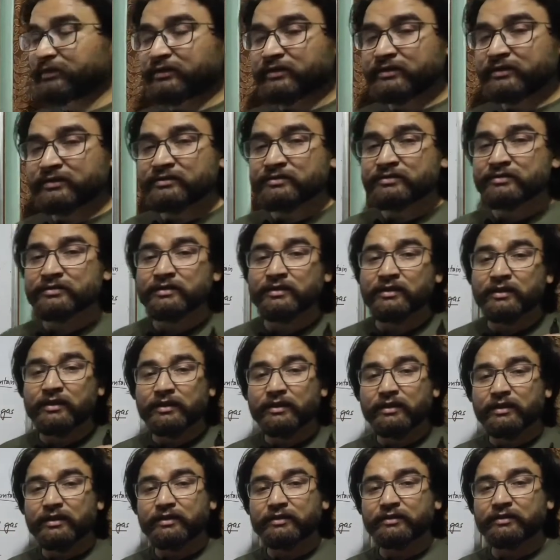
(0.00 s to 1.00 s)
means
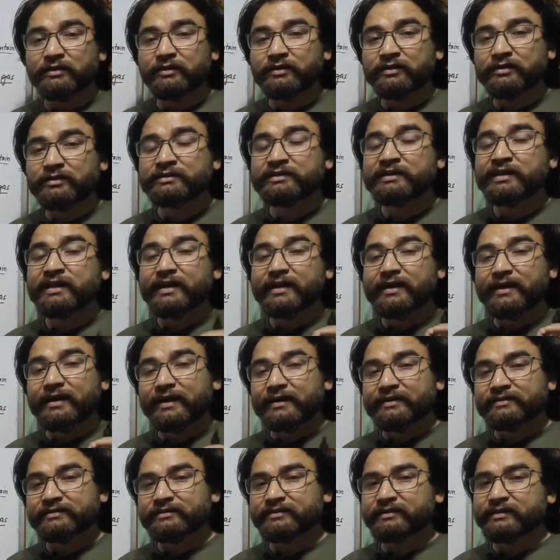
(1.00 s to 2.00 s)
it is
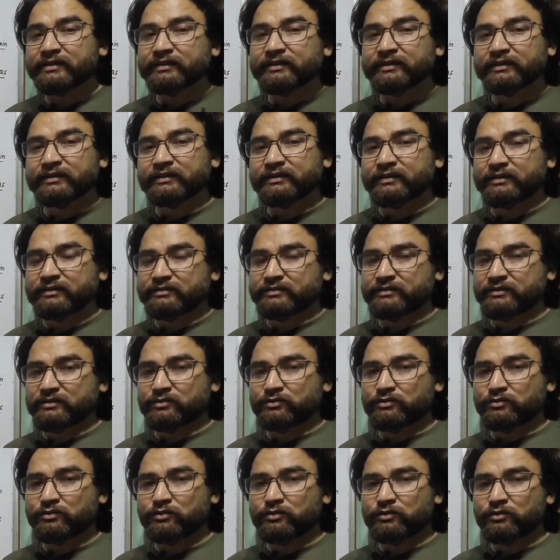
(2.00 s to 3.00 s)
acidic in nature.
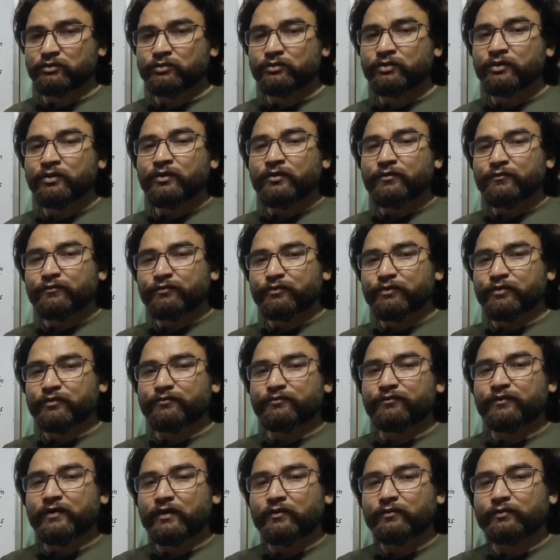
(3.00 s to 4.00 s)
So
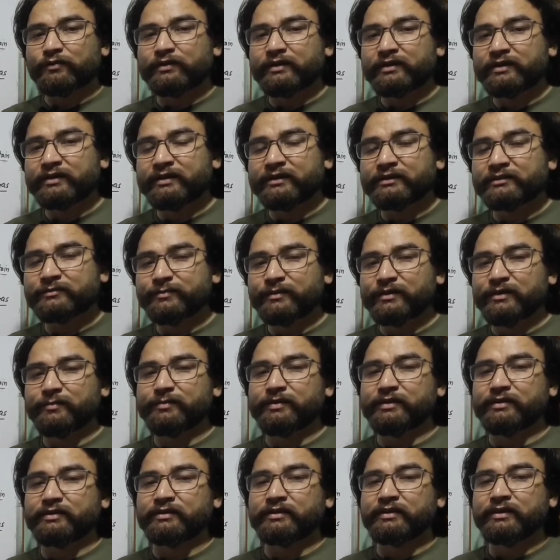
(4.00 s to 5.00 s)
from fountain
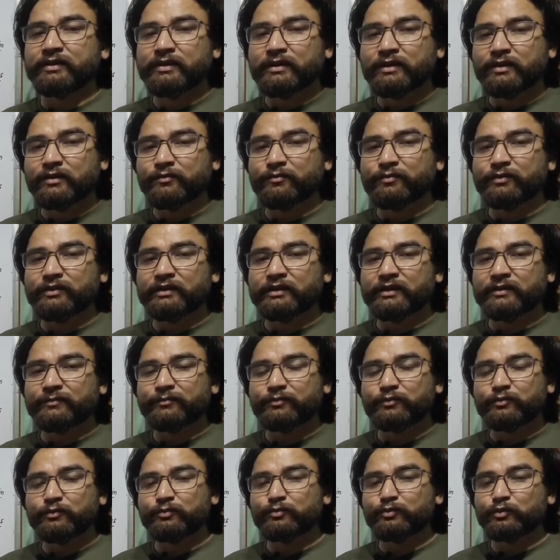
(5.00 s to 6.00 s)
experiment we can
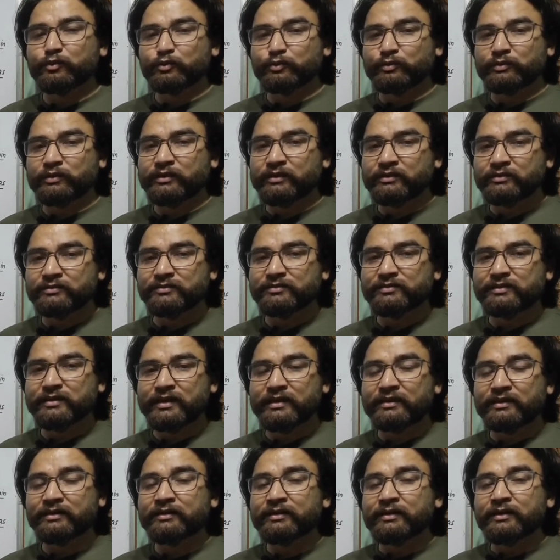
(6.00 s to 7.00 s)
prove two things,
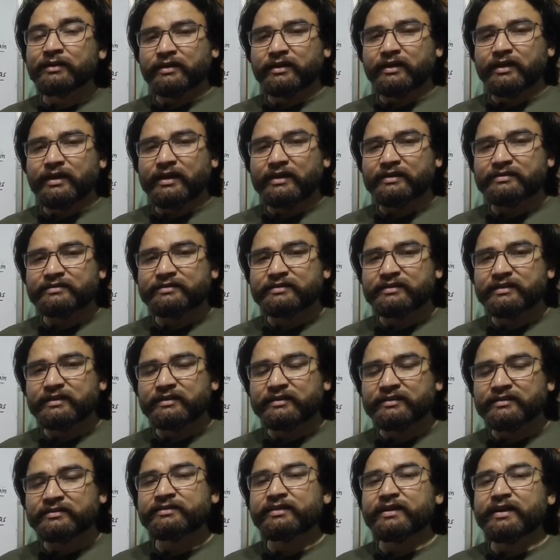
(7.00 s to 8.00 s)
that
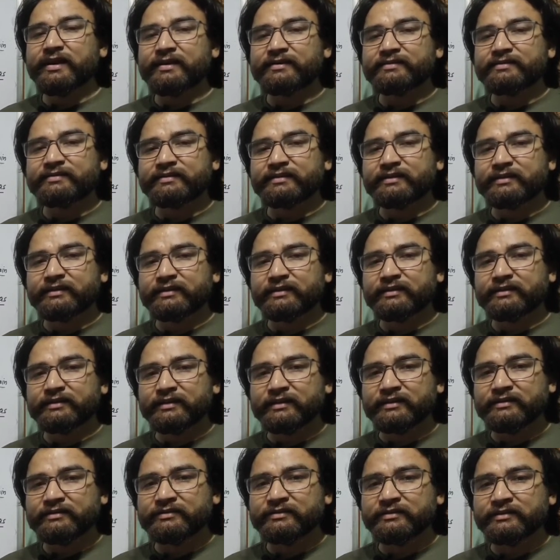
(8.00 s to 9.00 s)
HCl is acidic in
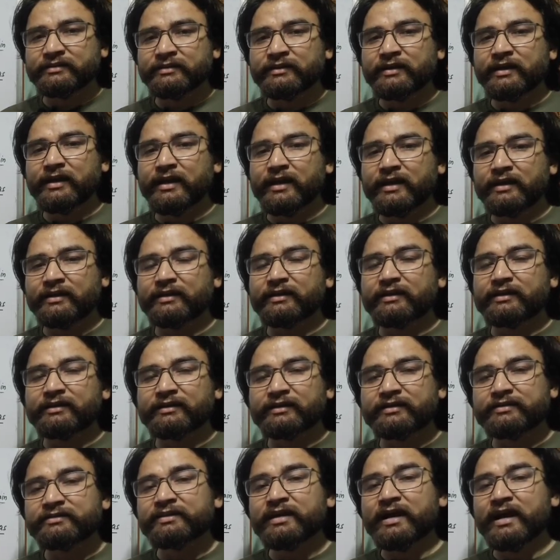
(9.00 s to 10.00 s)
nature and it
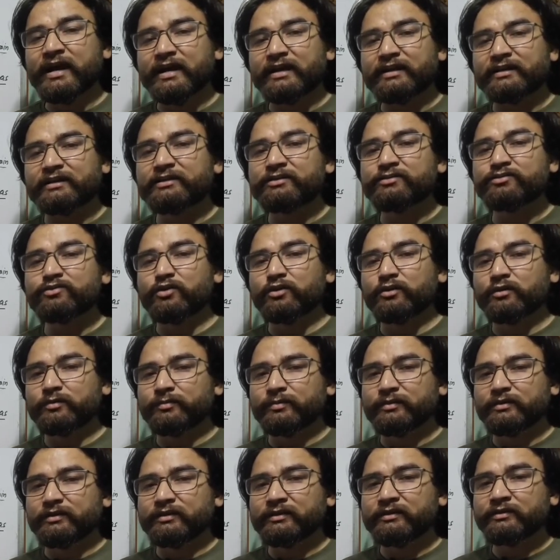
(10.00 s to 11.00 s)
is highly
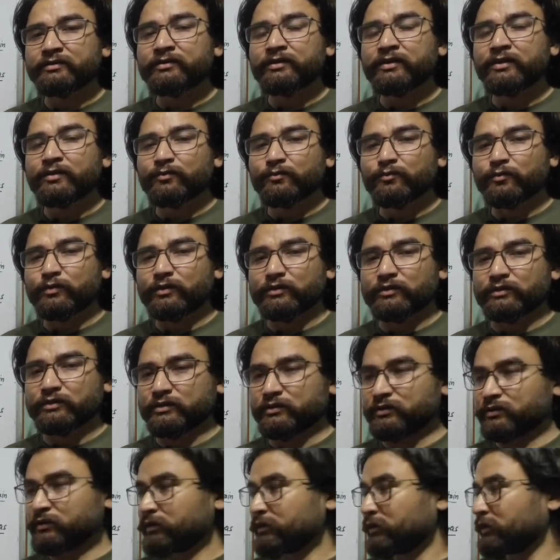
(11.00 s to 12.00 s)
soluble in
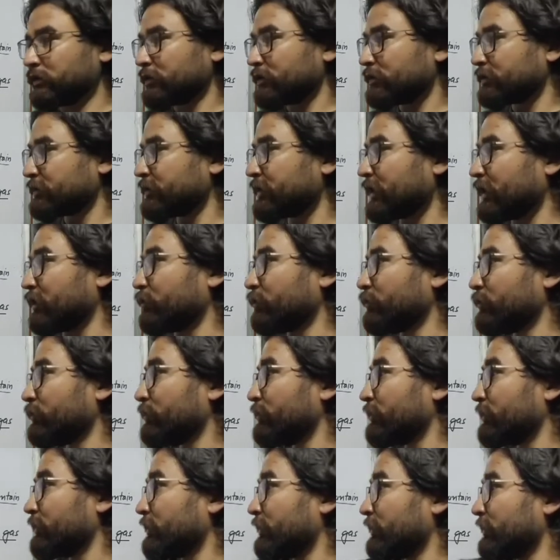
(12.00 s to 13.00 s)
water. Now
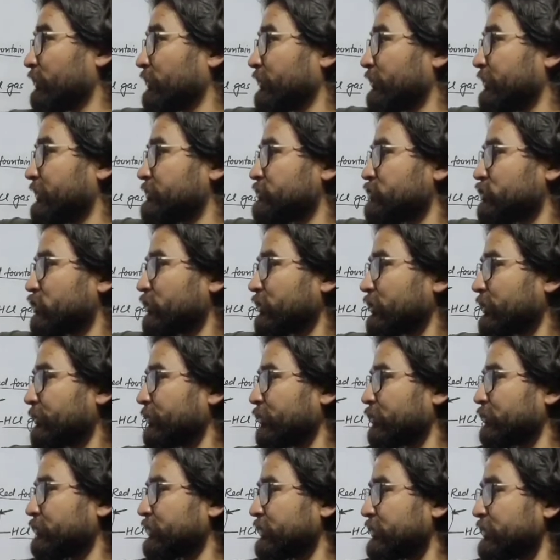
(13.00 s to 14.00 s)
let's talk
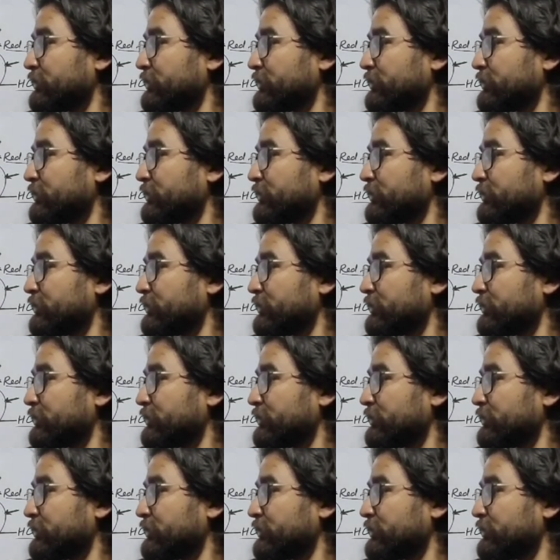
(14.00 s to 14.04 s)
about